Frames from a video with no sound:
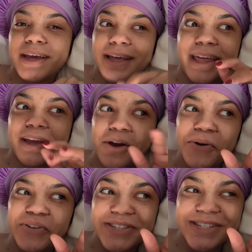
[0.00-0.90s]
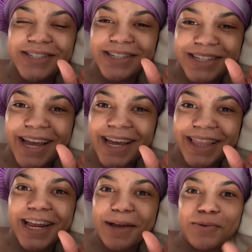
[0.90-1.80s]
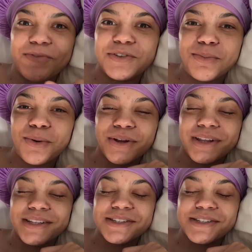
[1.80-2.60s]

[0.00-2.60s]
like, oh, this is the day that I moved to Portland.